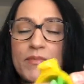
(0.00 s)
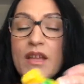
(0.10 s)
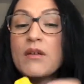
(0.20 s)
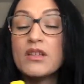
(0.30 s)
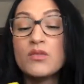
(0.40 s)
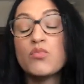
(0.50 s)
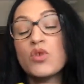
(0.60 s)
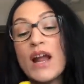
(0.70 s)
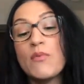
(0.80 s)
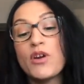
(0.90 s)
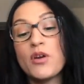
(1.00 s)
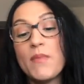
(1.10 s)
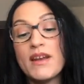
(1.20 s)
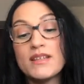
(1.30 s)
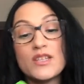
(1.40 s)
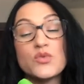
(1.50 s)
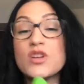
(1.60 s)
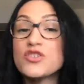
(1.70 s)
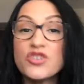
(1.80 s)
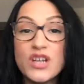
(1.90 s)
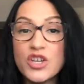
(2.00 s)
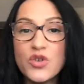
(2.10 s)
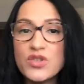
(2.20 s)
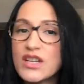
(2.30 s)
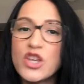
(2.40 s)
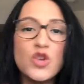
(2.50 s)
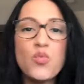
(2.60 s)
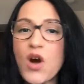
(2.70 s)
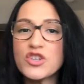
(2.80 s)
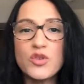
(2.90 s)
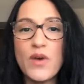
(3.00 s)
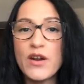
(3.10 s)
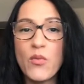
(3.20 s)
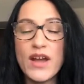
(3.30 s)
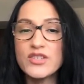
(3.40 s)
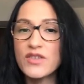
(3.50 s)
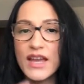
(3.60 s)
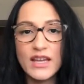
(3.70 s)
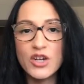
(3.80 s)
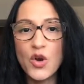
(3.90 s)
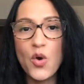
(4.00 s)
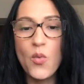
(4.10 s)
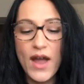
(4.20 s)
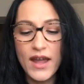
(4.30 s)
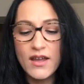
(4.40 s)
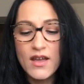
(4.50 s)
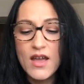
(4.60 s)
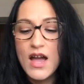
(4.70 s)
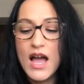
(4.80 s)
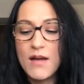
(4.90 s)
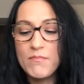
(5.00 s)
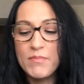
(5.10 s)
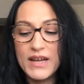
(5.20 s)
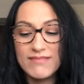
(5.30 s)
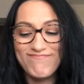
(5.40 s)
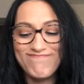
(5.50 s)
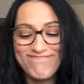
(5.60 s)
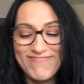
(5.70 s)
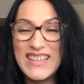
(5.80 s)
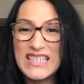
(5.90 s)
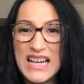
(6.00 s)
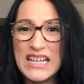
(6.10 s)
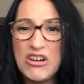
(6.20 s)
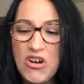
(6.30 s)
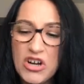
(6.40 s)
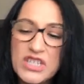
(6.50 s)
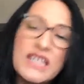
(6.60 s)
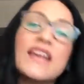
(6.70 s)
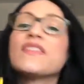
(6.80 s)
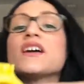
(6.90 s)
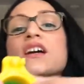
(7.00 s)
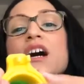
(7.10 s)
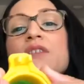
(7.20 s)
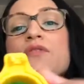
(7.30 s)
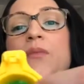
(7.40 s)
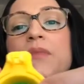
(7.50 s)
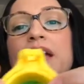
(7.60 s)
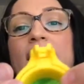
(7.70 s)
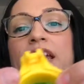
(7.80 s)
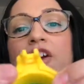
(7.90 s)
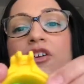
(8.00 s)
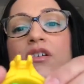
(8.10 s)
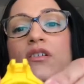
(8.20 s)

What I recommend is as soon as they're done using it, you wash it right away so that can go away. But it's kind of hard to get the gunk from in here.